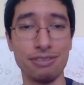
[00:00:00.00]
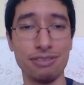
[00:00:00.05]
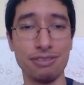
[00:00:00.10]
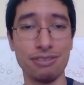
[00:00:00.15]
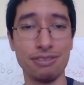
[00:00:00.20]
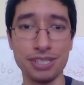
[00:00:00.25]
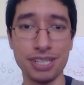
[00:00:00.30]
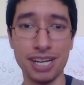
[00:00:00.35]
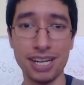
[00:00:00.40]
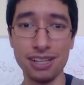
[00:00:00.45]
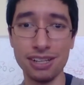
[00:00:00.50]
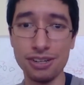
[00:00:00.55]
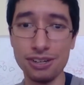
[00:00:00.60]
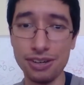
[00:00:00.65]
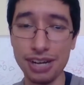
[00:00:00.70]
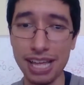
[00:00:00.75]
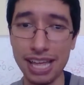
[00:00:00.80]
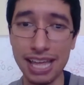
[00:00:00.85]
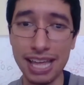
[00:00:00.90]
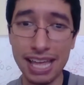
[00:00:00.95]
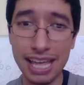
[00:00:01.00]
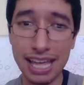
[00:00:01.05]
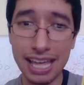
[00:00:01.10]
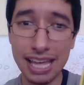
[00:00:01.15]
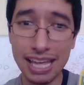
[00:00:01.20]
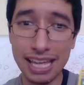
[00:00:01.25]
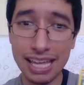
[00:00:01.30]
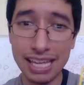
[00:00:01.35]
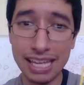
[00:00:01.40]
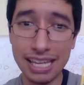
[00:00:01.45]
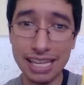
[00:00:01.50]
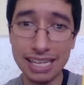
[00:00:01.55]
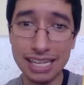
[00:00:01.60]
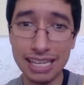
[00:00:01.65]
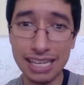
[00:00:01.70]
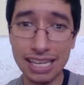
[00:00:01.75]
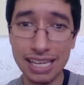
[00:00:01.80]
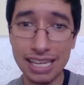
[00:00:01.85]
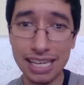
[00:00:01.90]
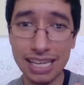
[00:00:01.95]
Reverse Hollow
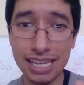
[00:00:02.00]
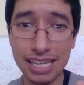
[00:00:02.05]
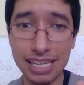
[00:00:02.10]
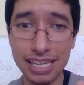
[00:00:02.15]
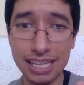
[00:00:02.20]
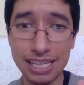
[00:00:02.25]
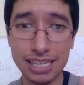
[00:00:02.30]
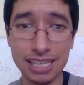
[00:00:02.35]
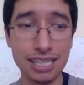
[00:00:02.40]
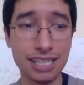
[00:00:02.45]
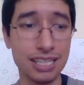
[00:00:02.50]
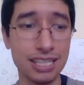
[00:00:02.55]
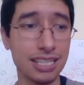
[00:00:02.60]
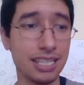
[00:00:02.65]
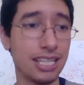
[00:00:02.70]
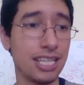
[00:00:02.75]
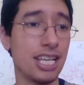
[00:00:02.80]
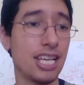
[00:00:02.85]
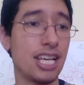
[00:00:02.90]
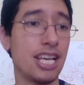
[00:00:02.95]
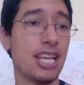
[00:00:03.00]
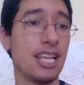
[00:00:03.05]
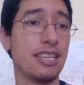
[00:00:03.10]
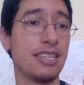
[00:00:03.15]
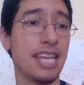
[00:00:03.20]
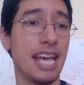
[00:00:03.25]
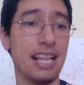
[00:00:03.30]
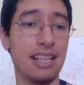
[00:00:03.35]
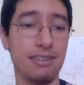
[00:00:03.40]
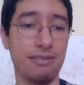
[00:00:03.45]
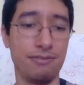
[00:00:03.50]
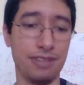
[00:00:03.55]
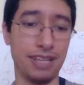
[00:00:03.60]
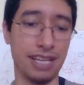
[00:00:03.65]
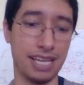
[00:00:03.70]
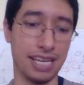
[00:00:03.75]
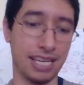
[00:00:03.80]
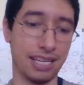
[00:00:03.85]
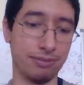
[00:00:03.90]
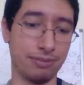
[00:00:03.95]
and
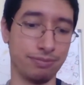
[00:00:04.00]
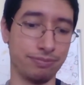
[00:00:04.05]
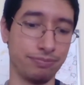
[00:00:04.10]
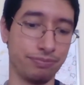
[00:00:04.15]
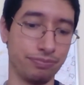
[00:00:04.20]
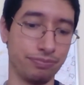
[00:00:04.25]
Talonflame.